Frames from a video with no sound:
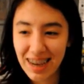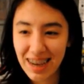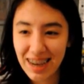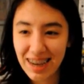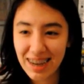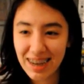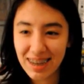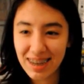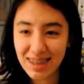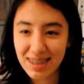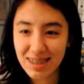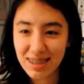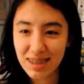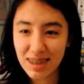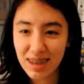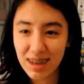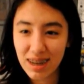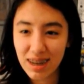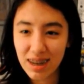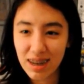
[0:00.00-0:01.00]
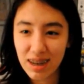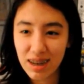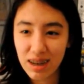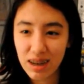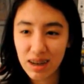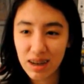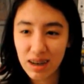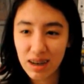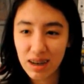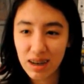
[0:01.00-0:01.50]
And
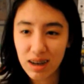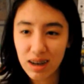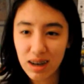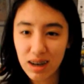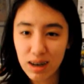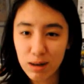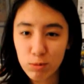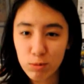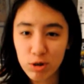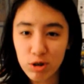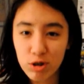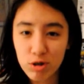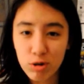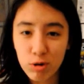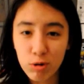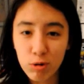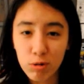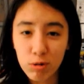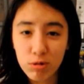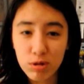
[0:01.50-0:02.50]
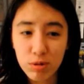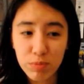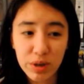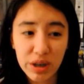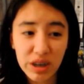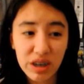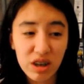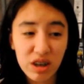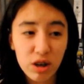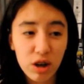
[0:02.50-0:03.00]
I was just cold a
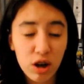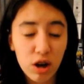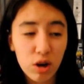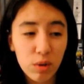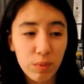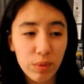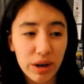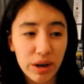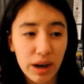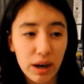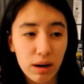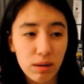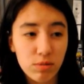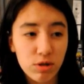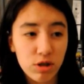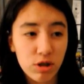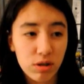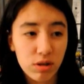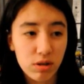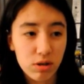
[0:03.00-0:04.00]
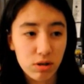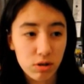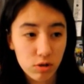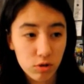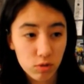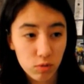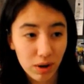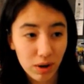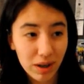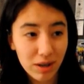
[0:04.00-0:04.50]
minute ago, but now I'm starting to
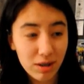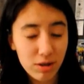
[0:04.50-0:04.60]
sweat.